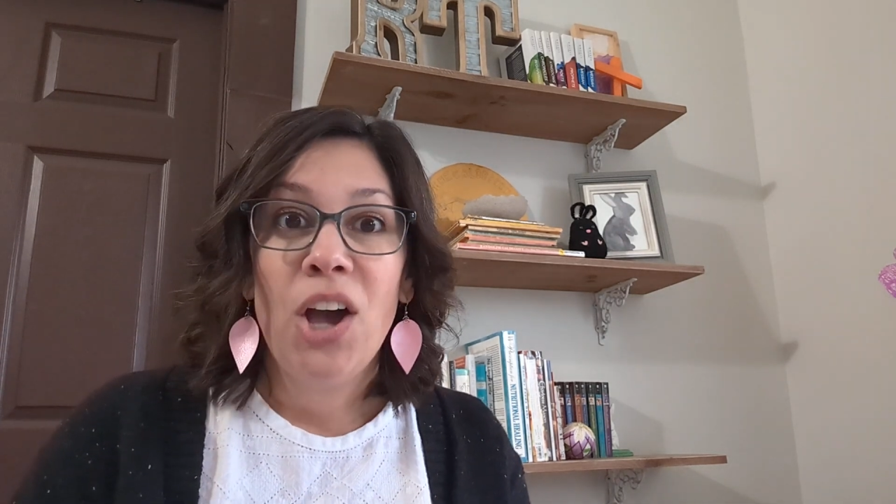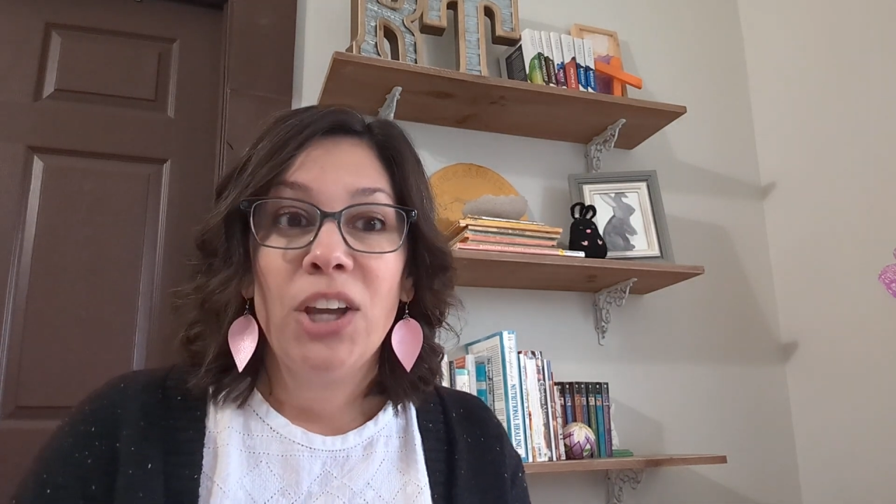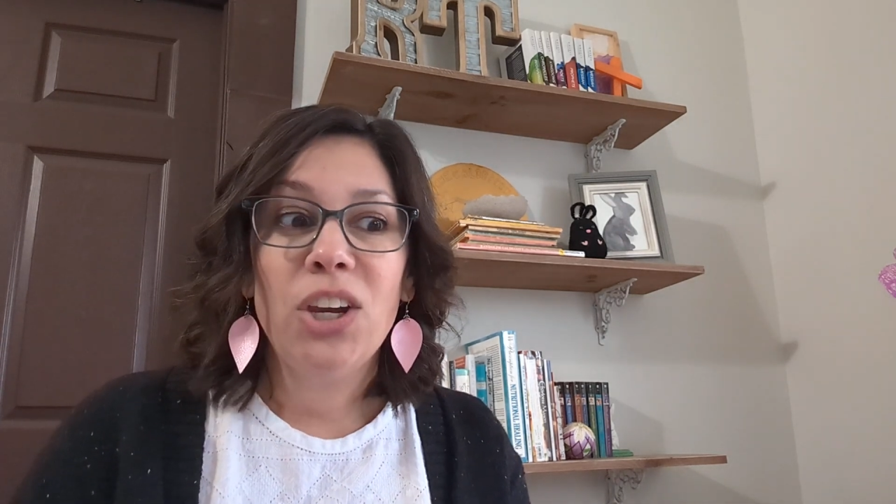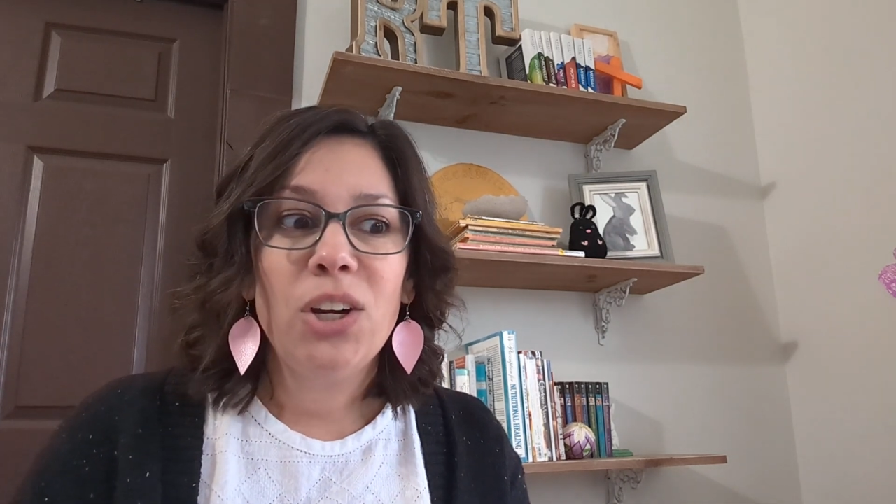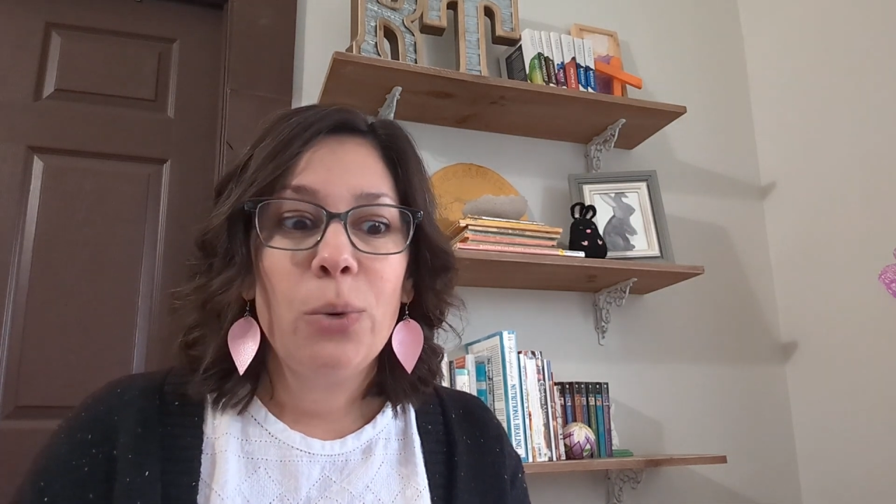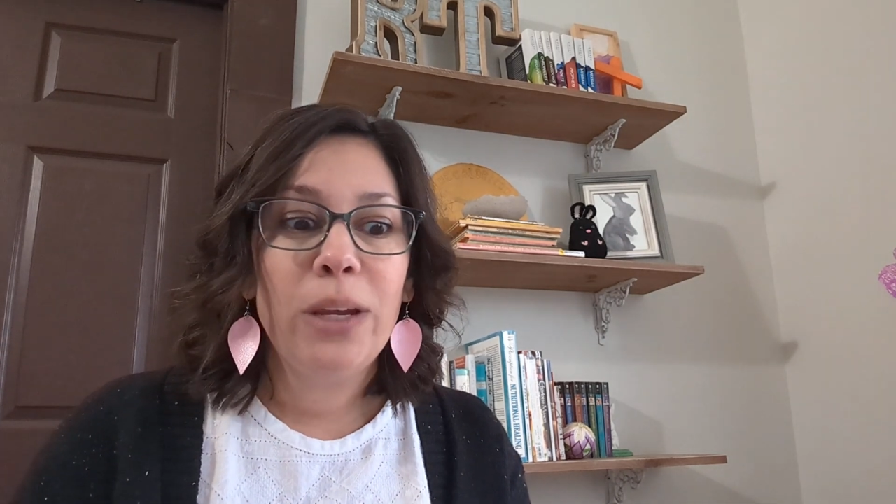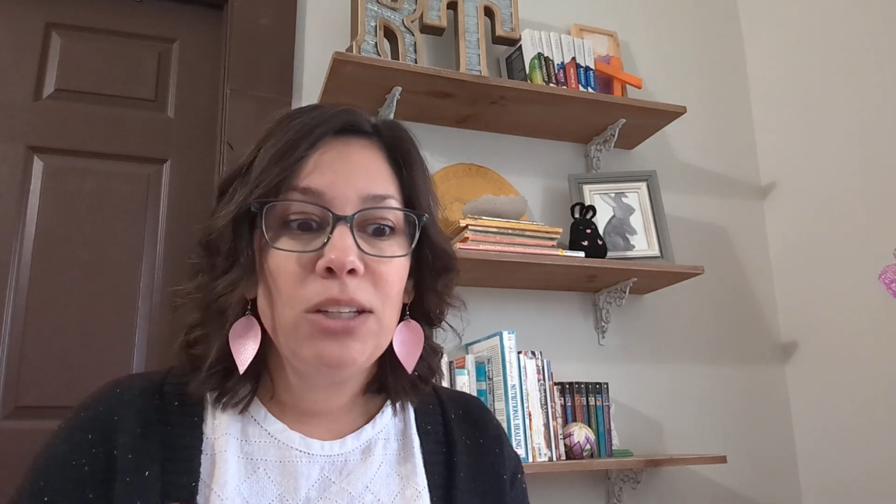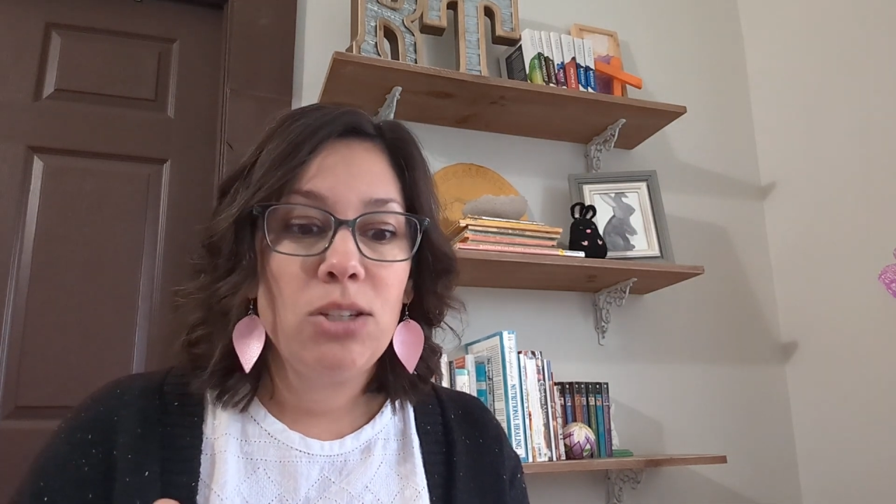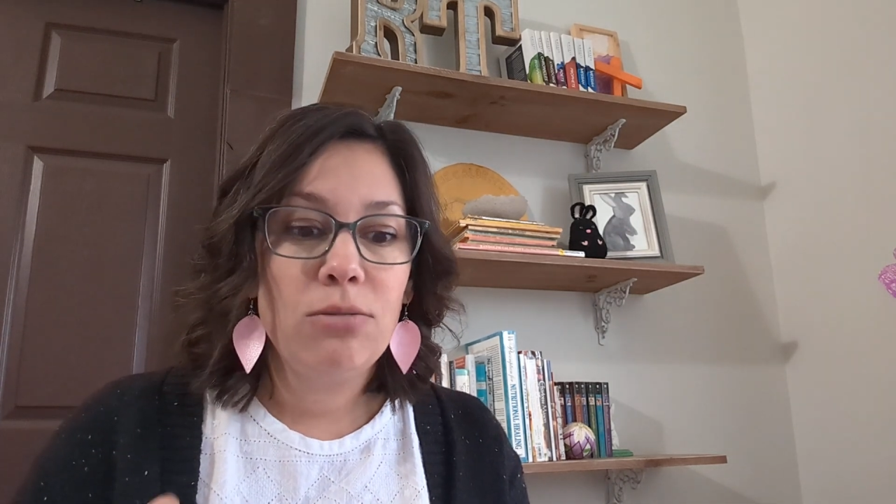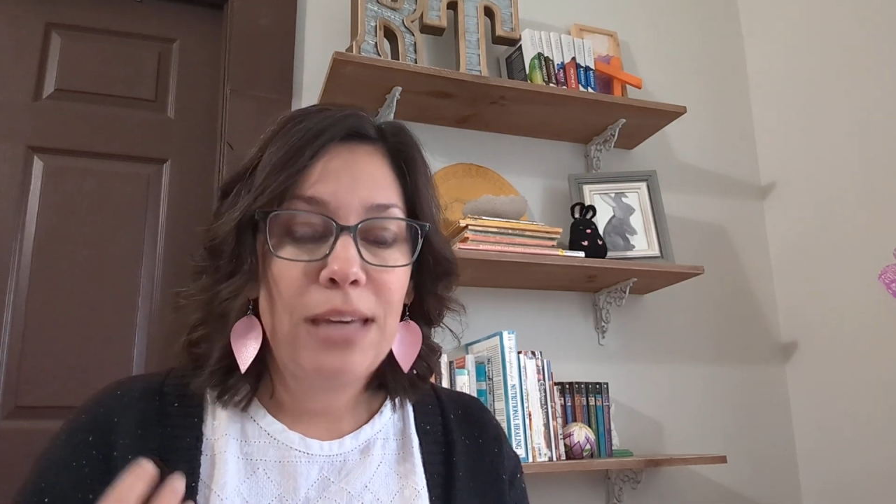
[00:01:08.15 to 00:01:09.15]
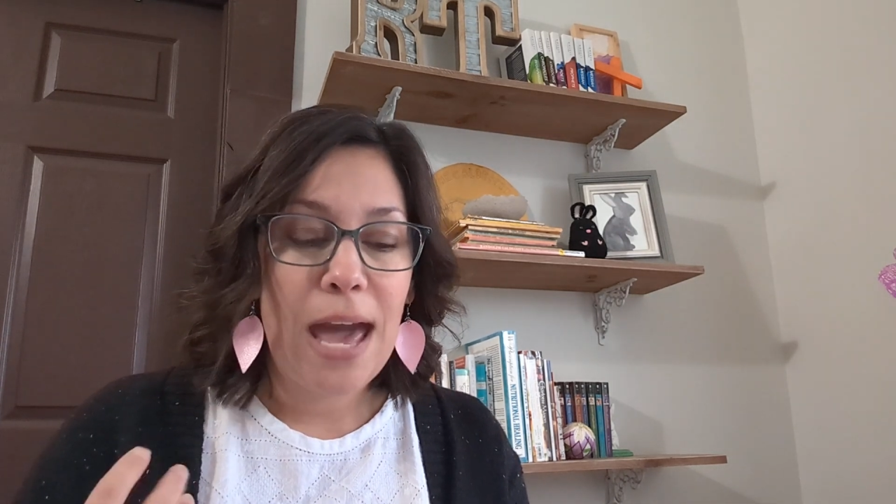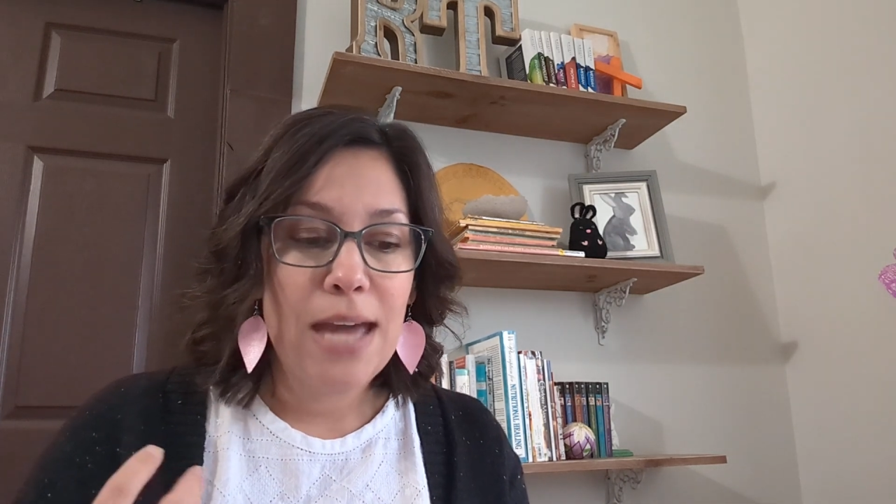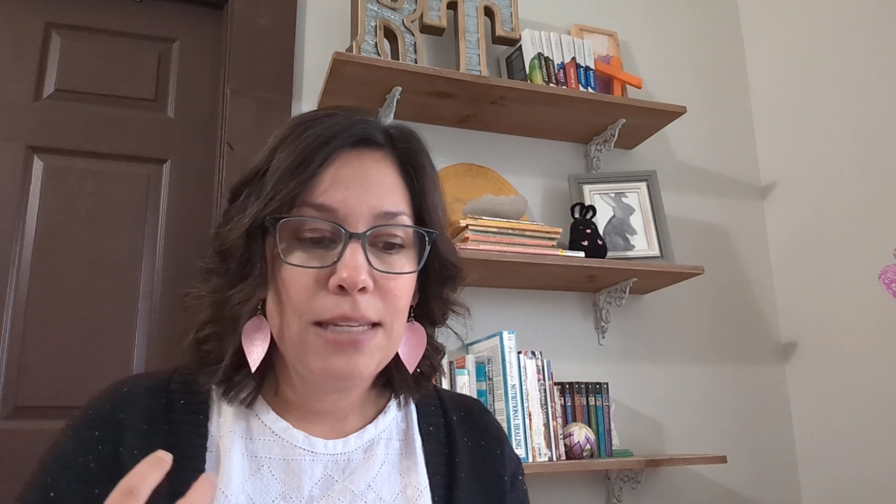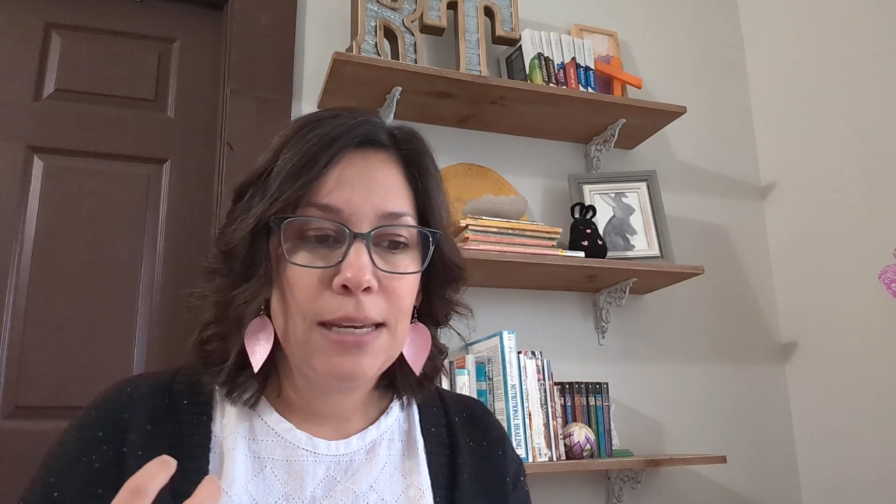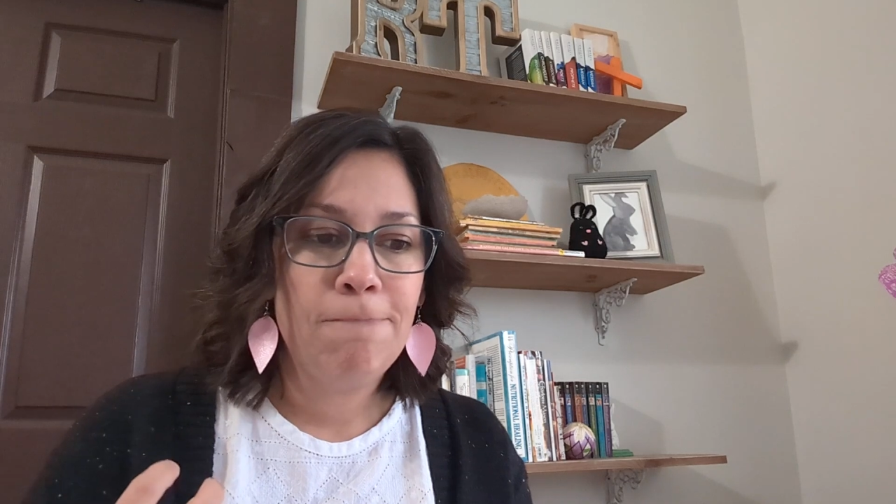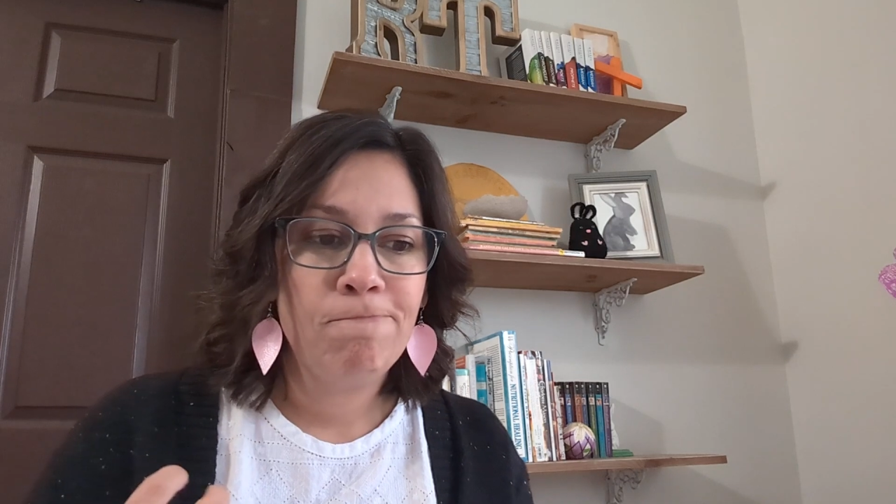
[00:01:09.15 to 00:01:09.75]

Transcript: you're going to get